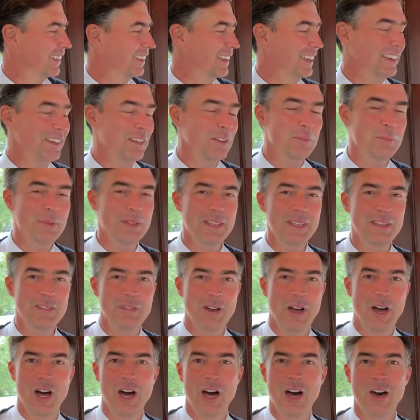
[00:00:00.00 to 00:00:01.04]
Can you believe
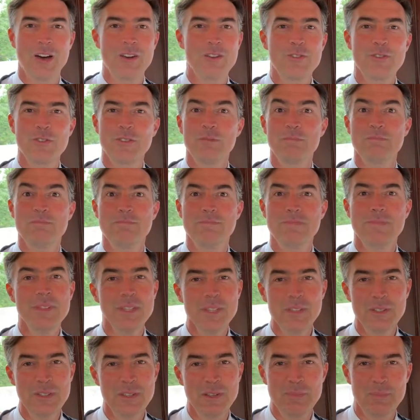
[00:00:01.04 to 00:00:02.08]
100
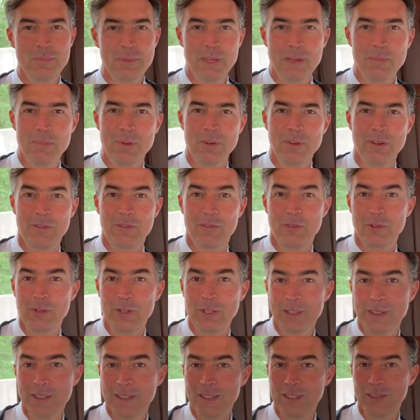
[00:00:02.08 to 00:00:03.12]
million people have
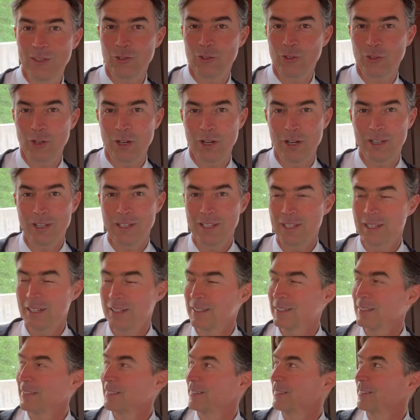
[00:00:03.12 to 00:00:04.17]
ridden this trolley?
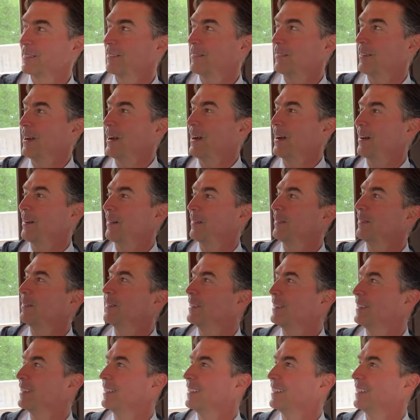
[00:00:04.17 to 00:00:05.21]
Wow.
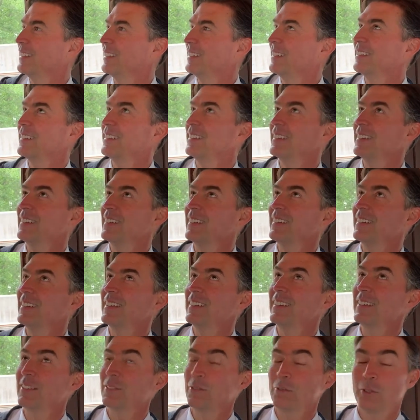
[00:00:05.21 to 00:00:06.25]

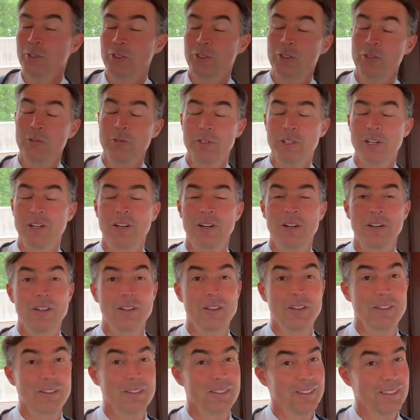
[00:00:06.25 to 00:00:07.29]
It's what you would
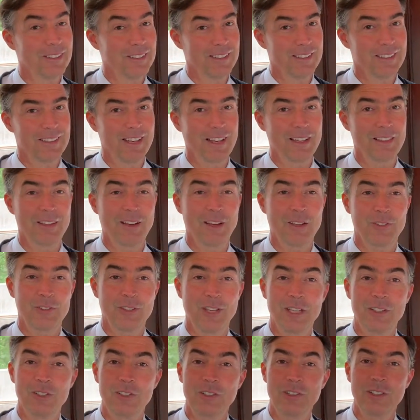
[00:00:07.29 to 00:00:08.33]
call a Los
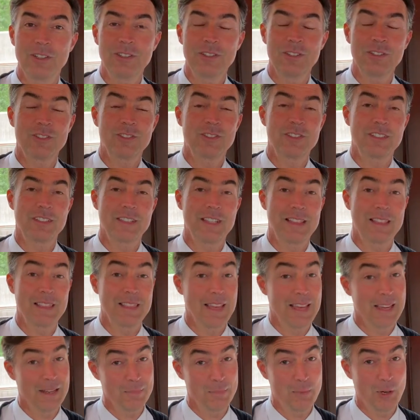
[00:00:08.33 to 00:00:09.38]
Angeles
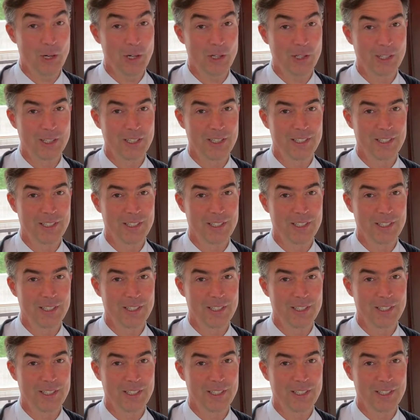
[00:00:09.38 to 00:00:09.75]
landmark.